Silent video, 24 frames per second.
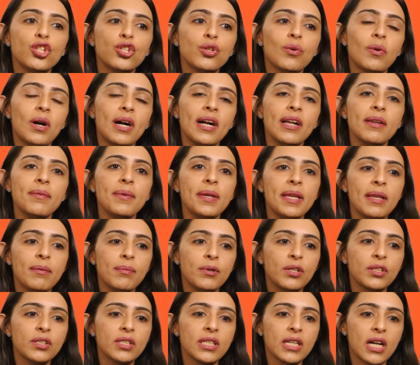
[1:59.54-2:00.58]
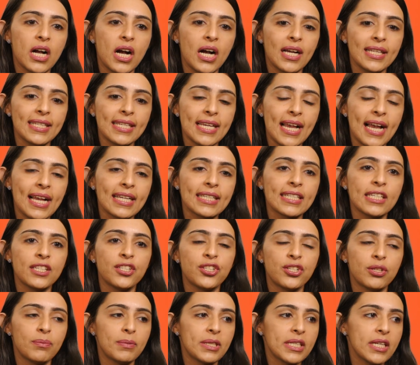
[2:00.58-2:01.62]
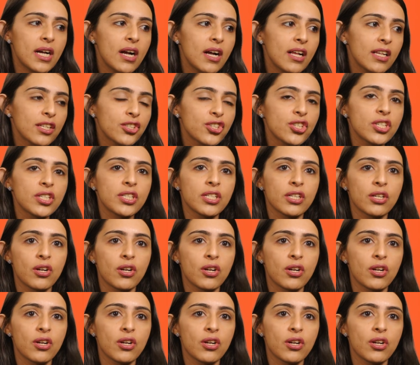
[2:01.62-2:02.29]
So I am able to contact a dermatologist, a